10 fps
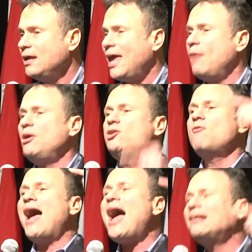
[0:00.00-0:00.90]
And when
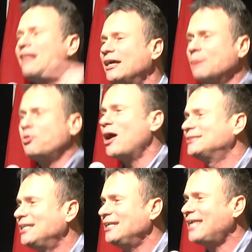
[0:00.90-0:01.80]
you act like a
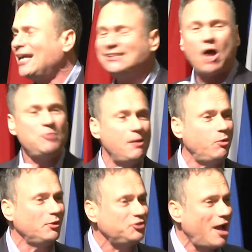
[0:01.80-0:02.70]
president, guess how people
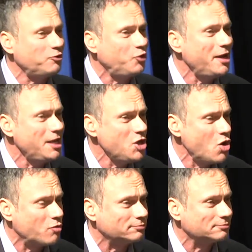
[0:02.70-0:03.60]
will start treating
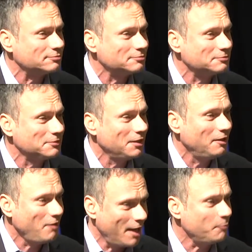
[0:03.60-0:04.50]
you?
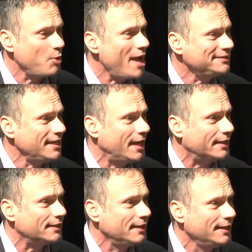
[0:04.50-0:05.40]
Like a president.
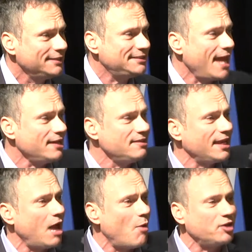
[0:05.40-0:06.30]
Second thing
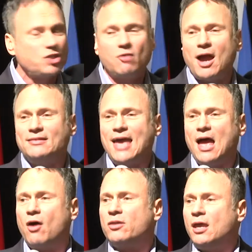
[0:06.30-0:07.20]
I want you to write
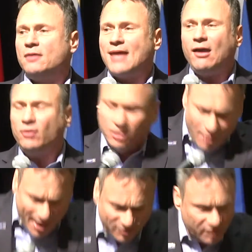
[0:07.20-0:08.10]
down, not only
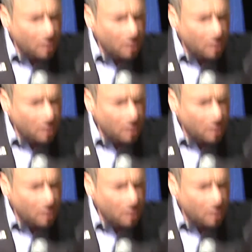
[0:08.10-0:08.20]
raising